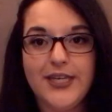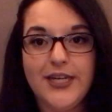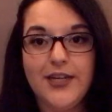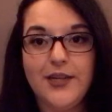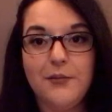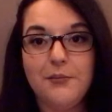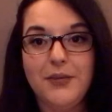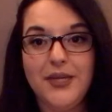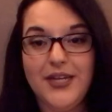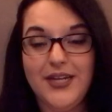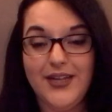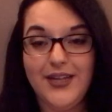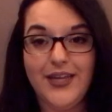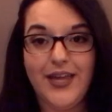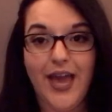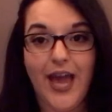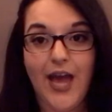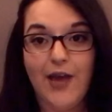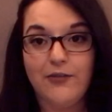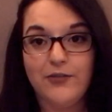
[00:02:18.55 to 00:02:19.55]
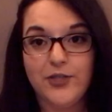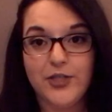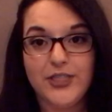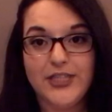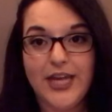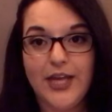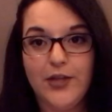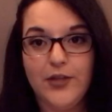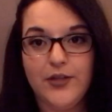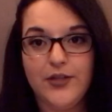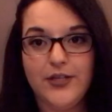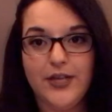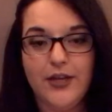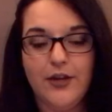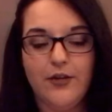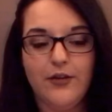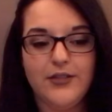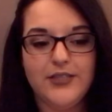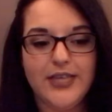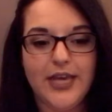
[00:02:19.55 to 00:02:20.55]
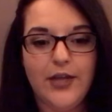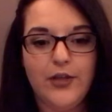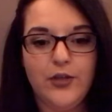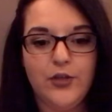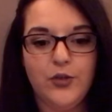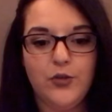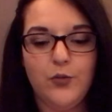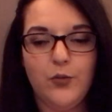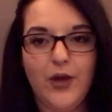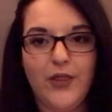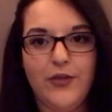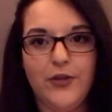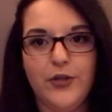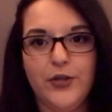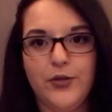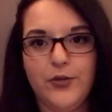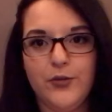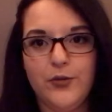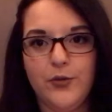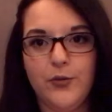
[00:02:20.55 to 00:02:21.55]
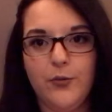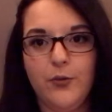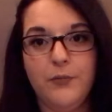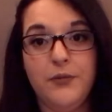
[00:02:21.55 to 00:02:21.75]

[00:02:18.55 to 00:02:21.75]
it'll immediately after tell you whether you